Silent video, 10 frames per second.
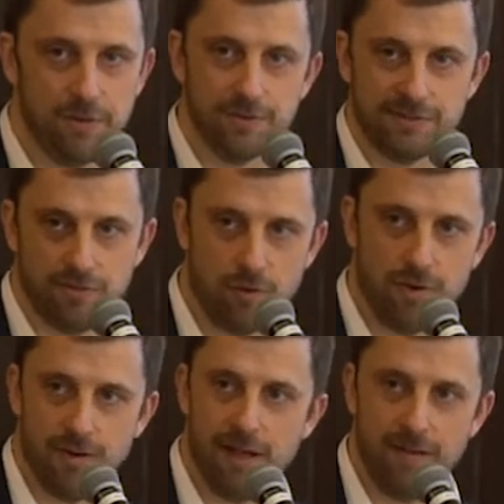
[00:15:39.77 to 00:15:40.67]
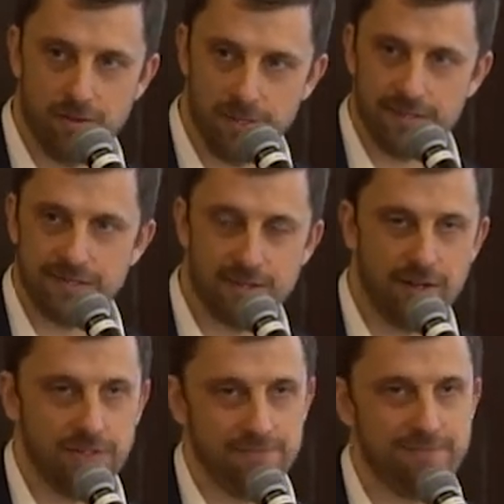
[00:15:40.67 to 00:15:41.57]
those four elements?
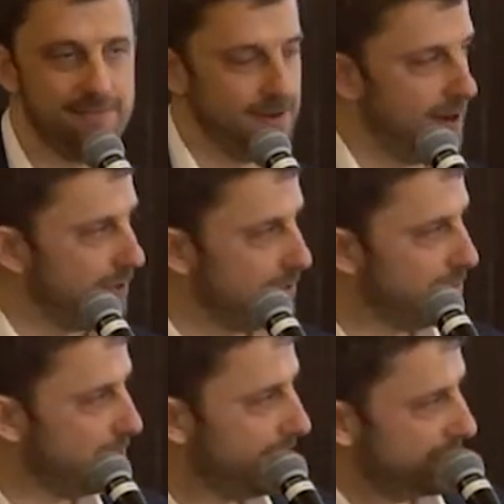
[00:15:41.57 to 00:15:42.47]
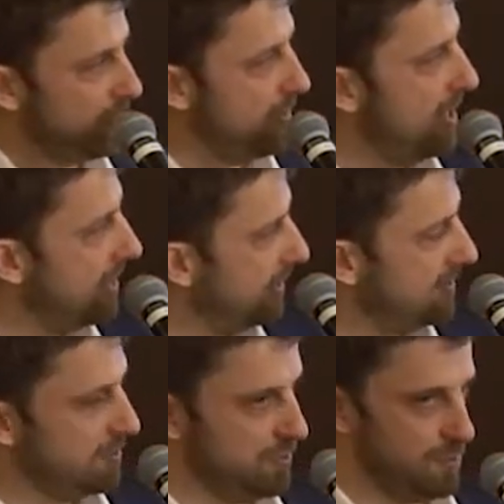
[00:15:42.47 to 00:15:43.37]
Are you are you uh, creating a
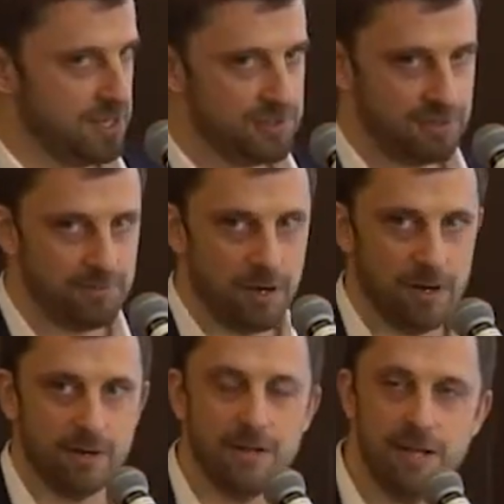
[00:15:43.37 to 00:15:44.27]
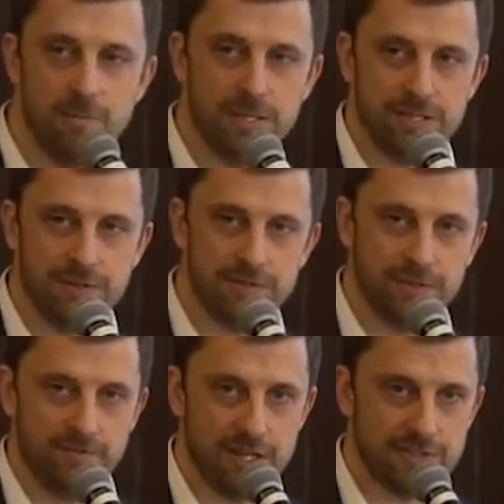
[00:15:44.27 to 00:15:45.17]
situation where potential
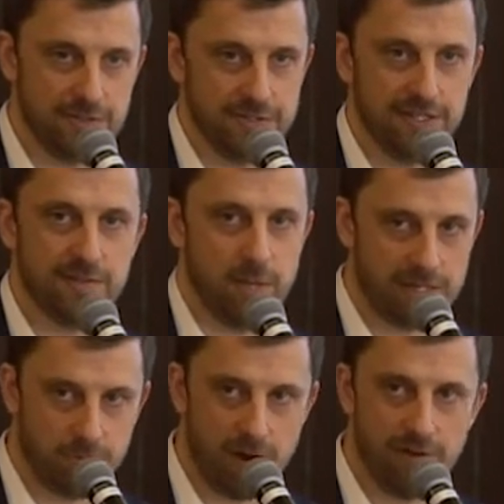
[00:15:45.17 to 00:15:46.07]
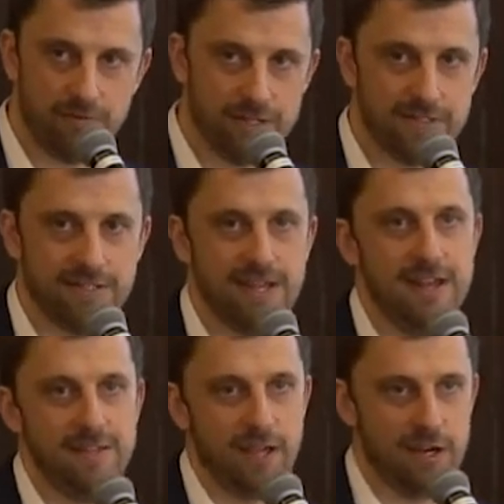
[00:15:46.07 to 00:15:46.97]
investors expect profits?
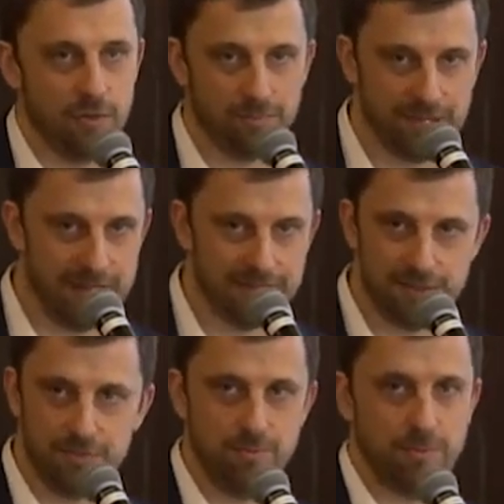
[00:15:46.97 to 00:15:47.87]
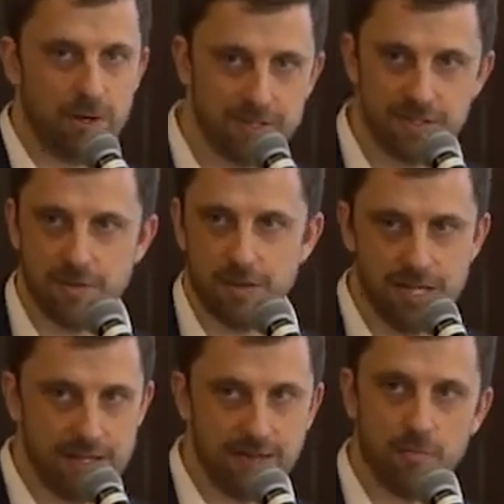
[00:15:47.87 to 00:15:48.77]
They don't plan to
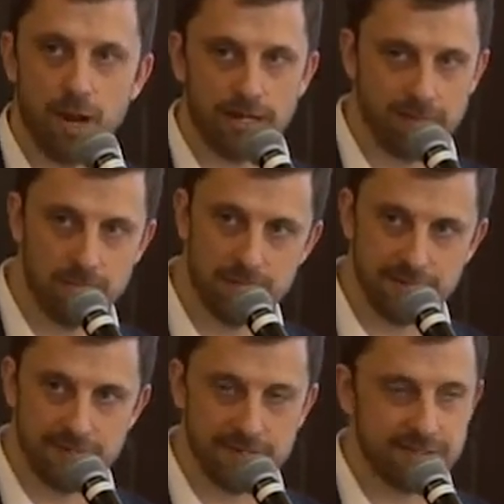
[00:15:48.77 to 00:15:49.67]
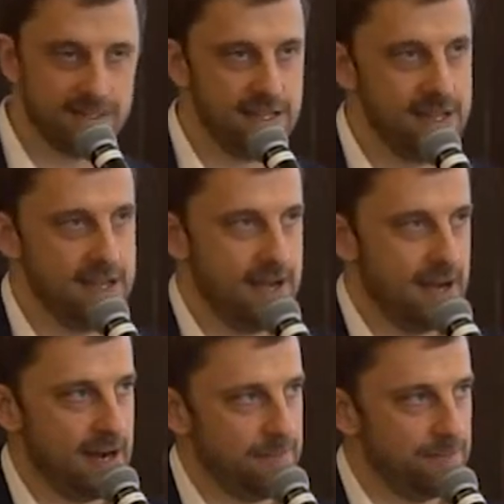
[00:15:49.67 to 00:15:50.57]
participate in running the business.
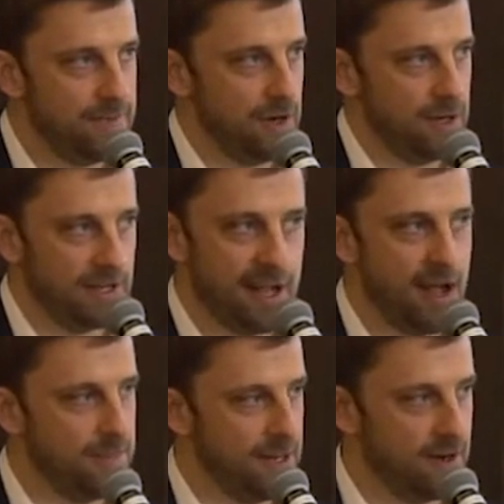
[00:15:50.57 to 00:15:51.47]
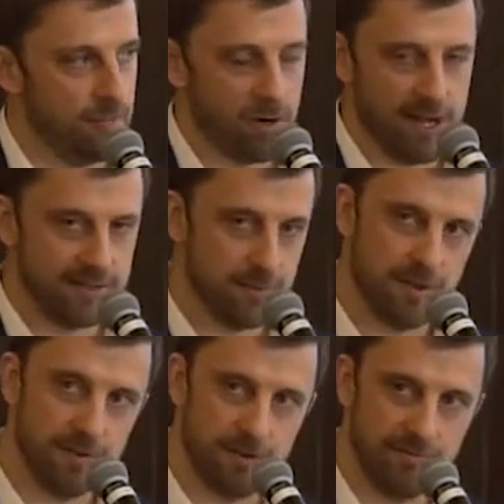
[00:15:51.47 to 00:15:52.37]
Um, they're in a common enterprise with
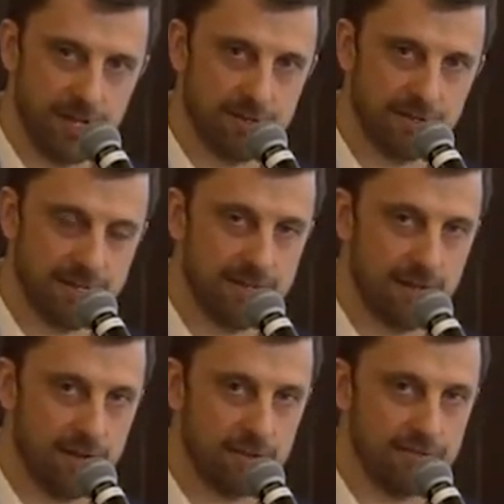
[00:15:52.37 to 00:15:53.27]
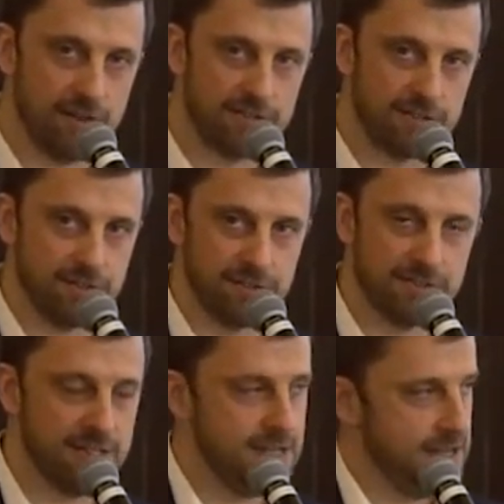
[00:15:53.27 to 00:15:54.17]
other, inventor, other investors,
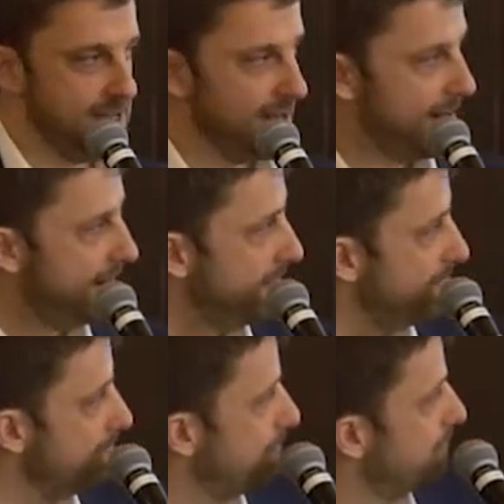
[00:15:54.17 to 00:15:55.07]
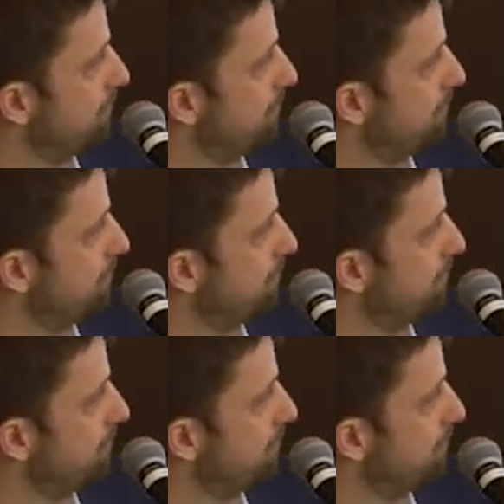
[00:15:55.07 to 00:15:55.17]
um,